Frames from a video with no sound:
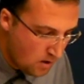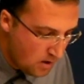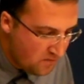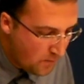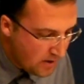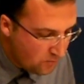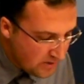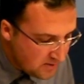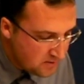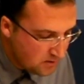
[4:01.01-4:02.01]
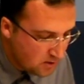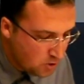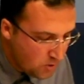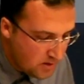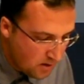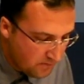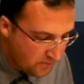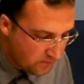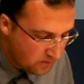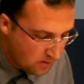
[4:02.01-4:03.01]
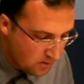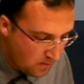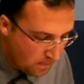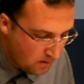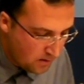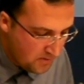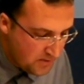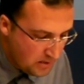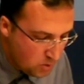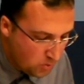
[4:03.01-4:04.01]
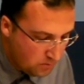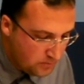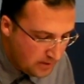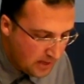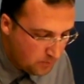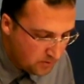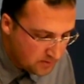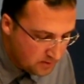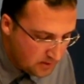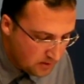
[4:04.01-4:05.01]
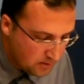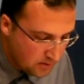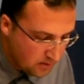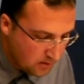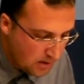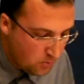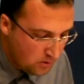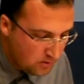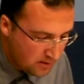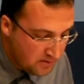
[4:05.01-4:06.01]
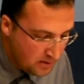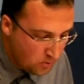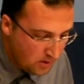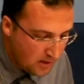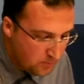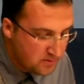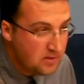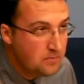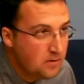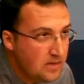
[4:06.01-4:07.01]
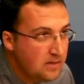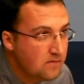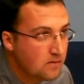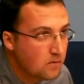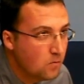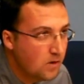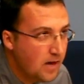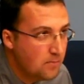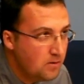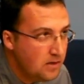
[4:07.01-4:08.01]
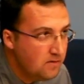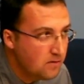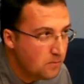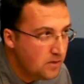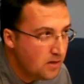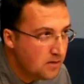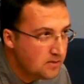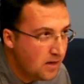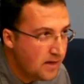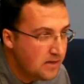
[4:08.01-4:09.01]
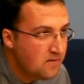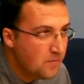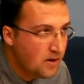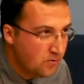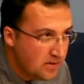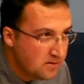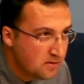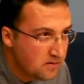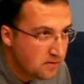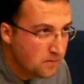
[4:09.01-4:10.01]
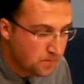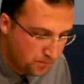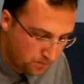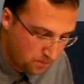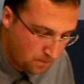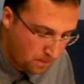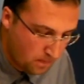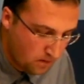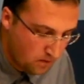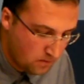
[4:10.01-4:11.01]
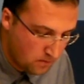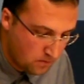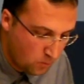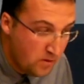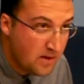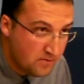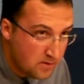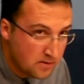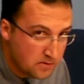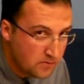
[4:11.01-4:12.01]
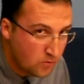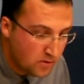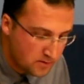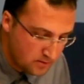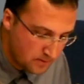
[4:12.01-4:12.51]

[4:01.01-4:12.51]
If my reasons are good enough, I think you will helplessly believe what I believe, because I give my reasons. With evidence, of course.